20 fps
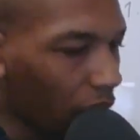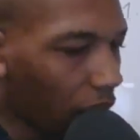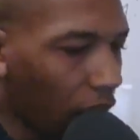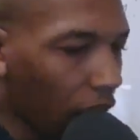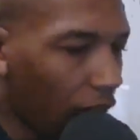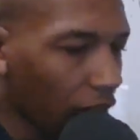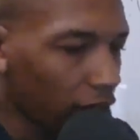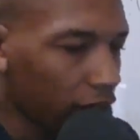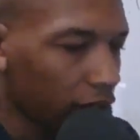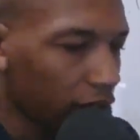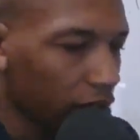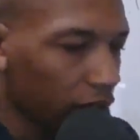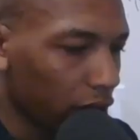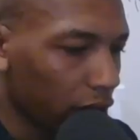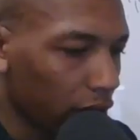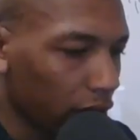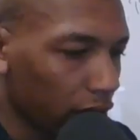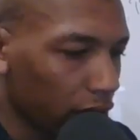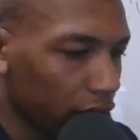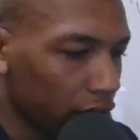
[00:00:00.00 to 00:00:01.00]
All right, so
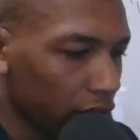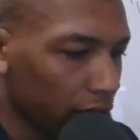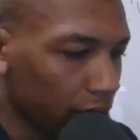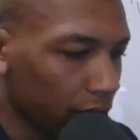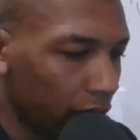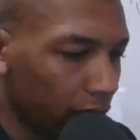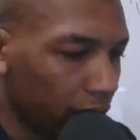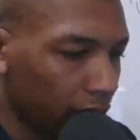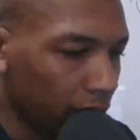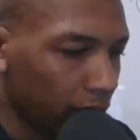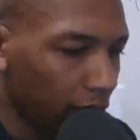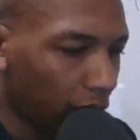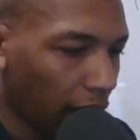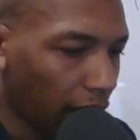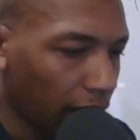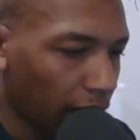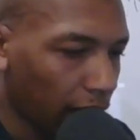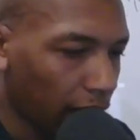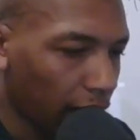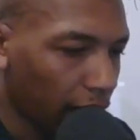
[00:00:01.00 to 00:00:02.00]

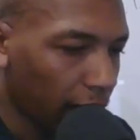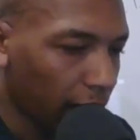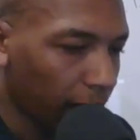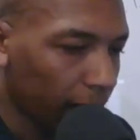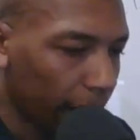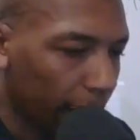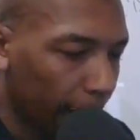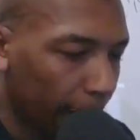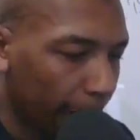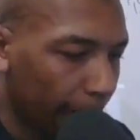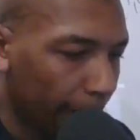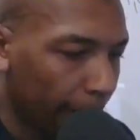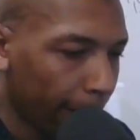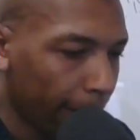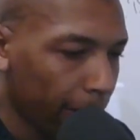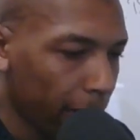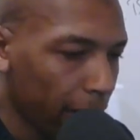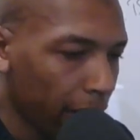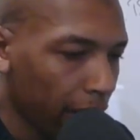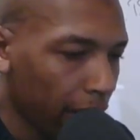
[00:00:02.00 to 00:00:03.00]
2019,
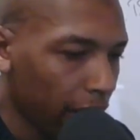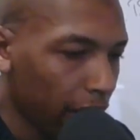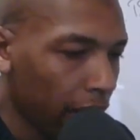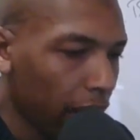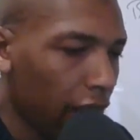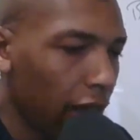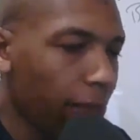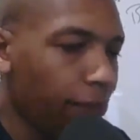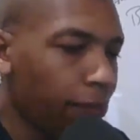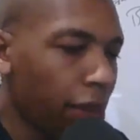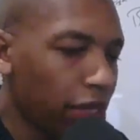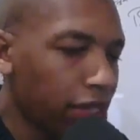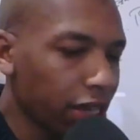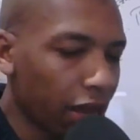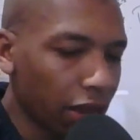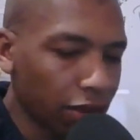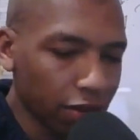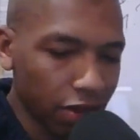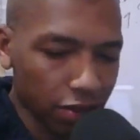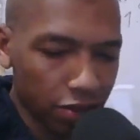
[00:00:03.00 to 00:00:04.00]
he busts
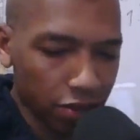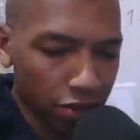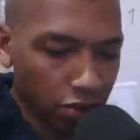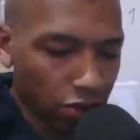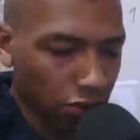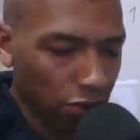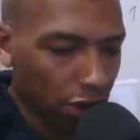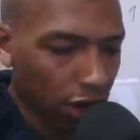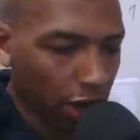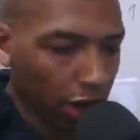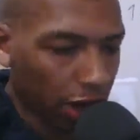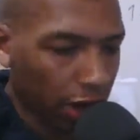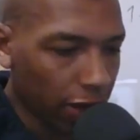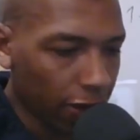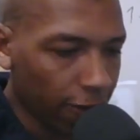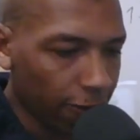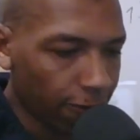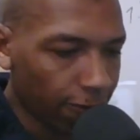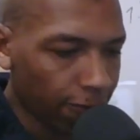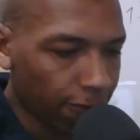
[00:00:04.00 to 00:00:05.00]
out this new
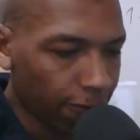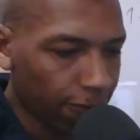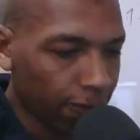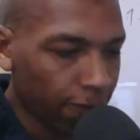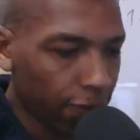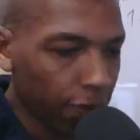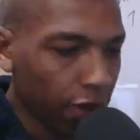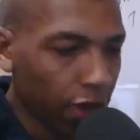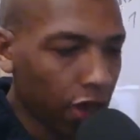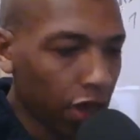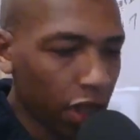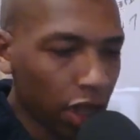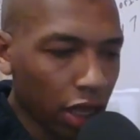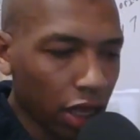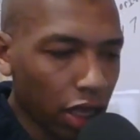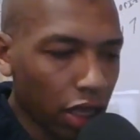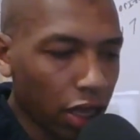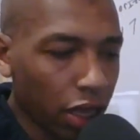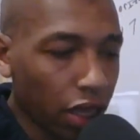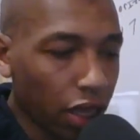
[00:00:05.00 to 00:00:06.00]

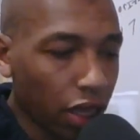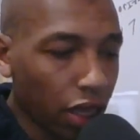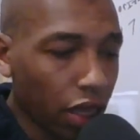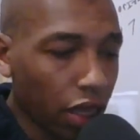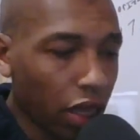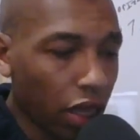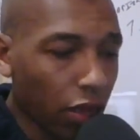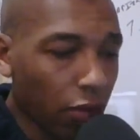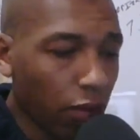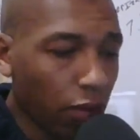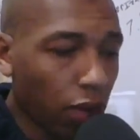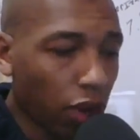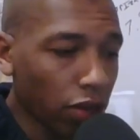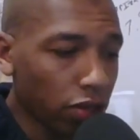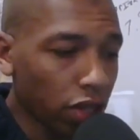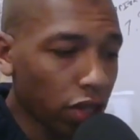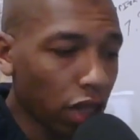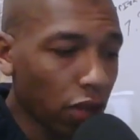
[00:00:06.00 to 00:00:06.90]
he wants